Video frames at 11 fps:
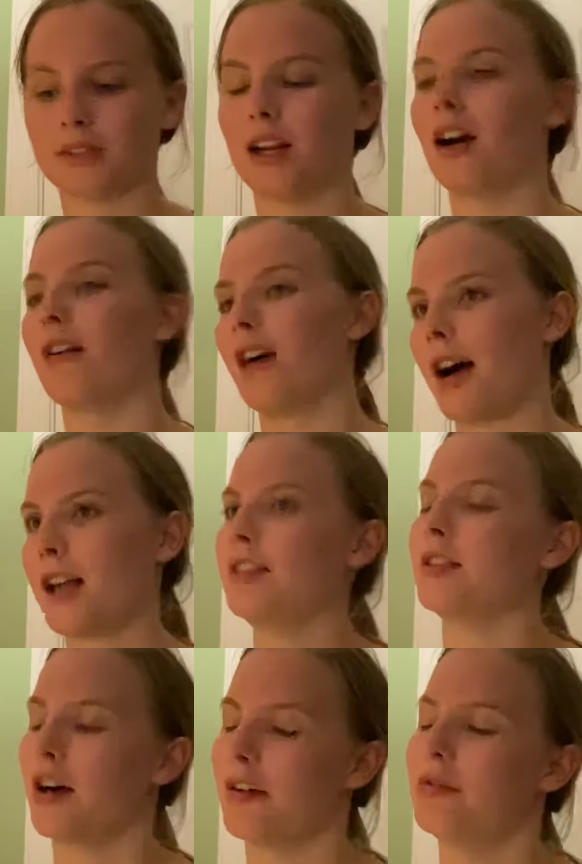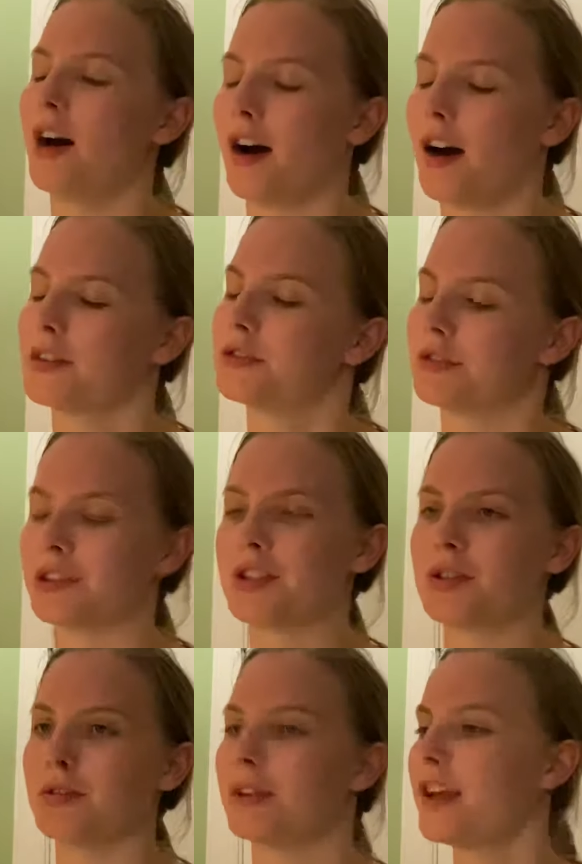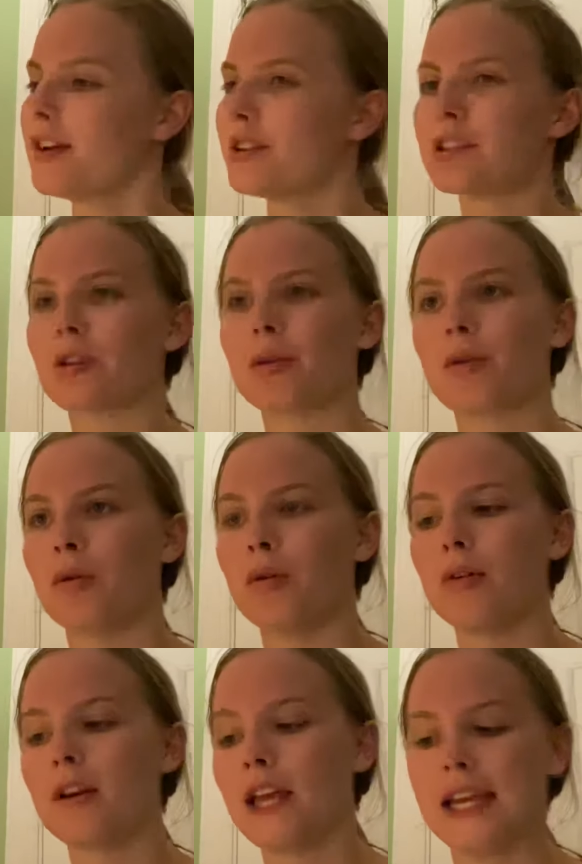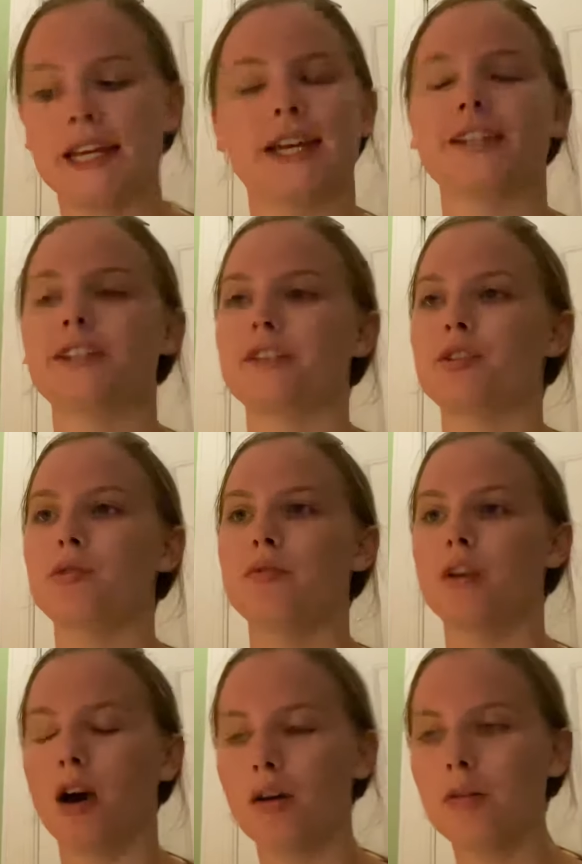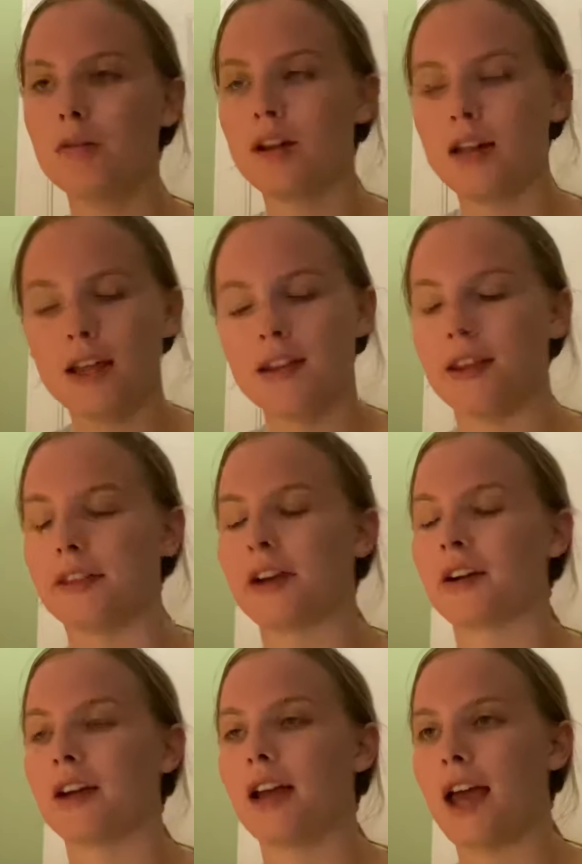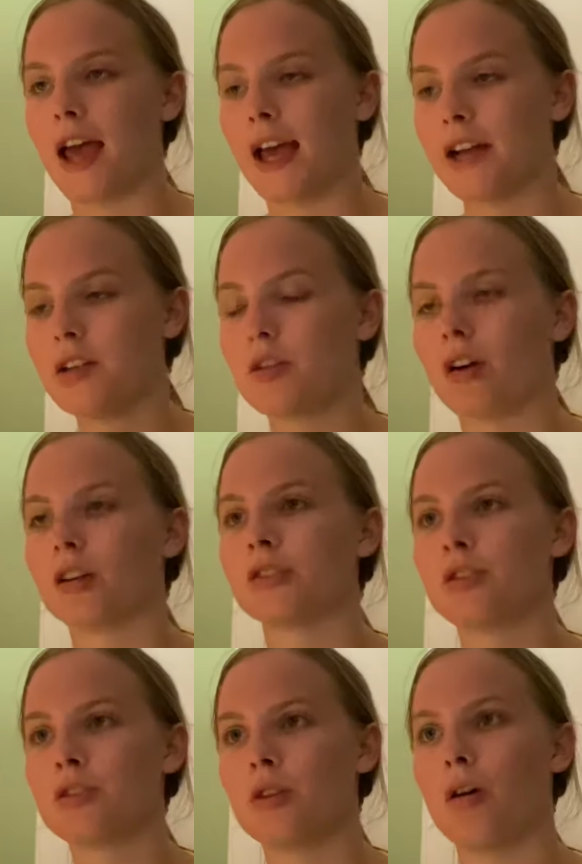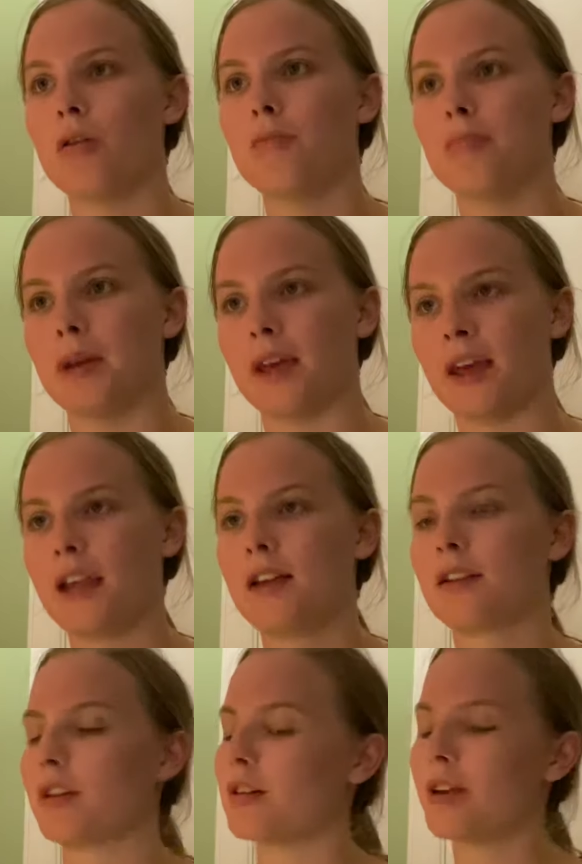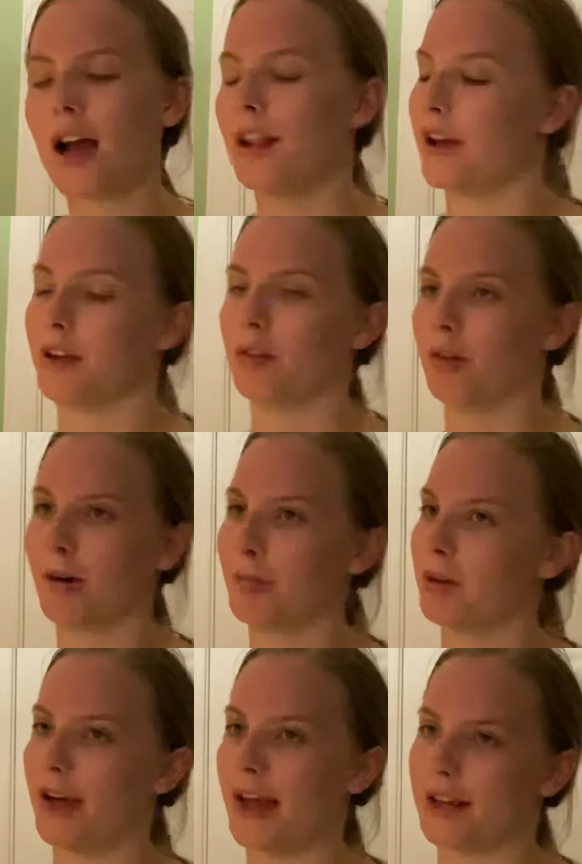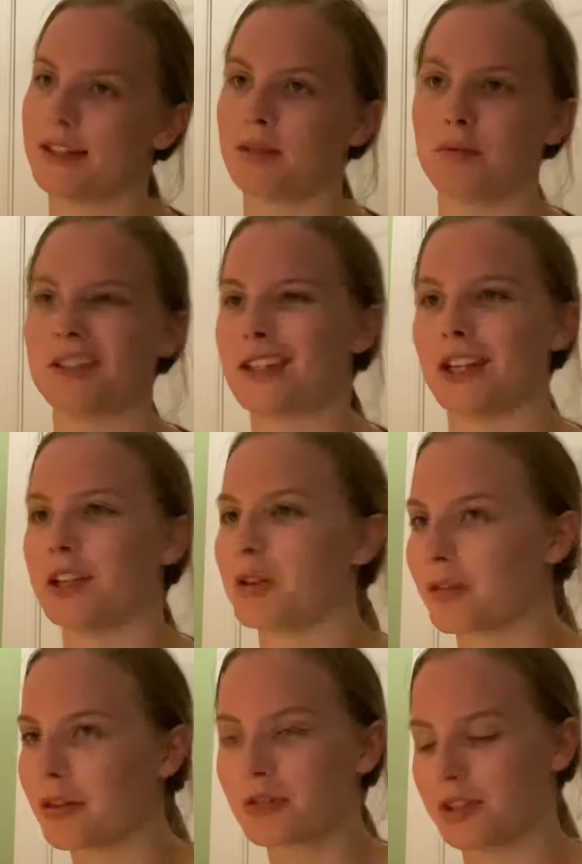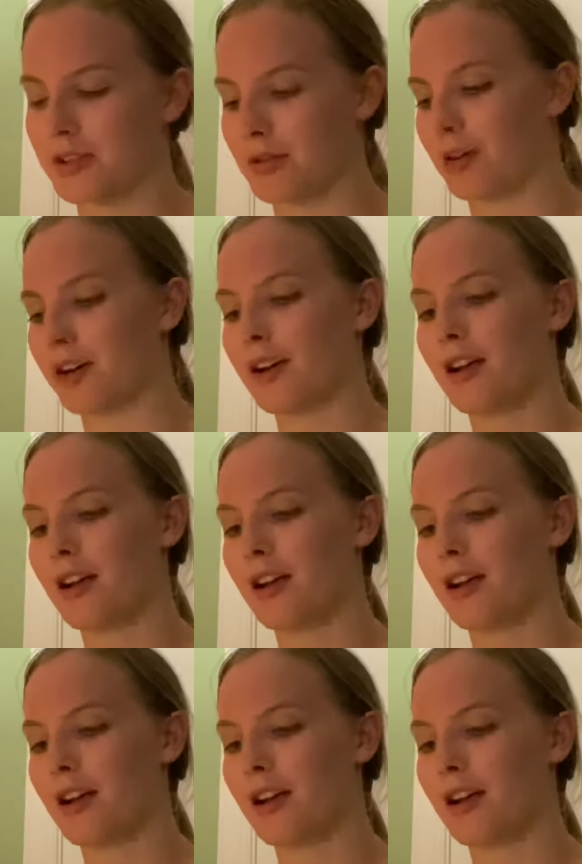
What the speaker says: Oh, I love the ostrich too. They are so cool. And did you know that their eggs are so big? They're not like normal eggs that we see in the grocery store.